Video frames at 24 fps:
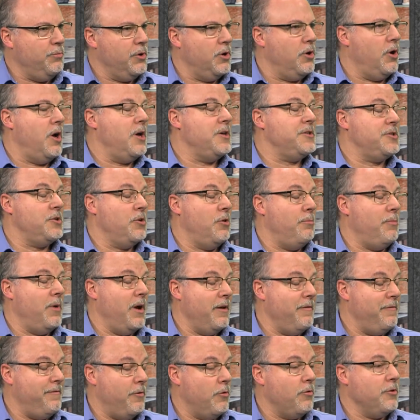but also
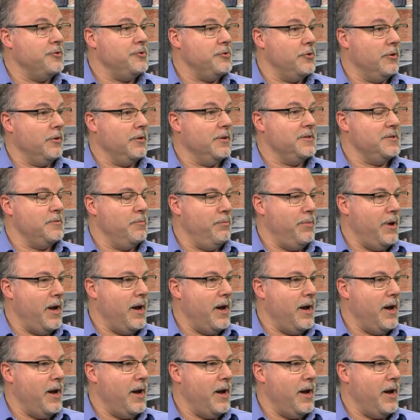my photojournalism